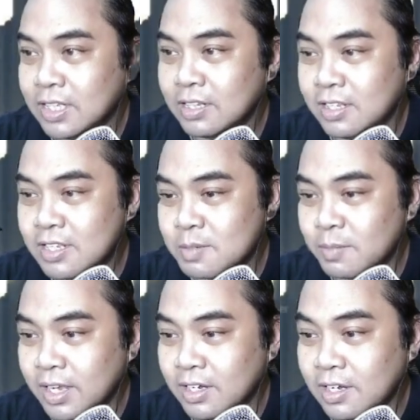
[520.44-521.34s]
This is
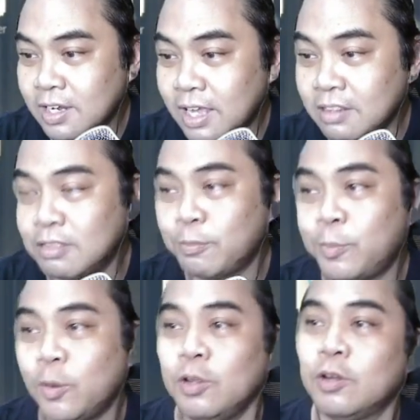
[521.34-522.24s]
my 9th
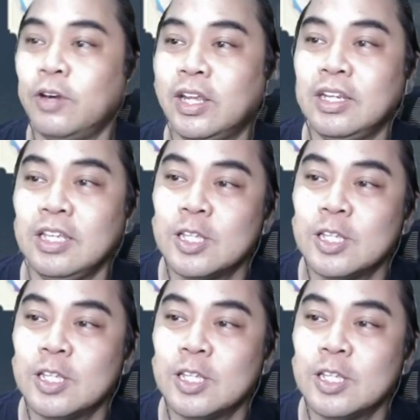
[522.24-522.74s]
poll already.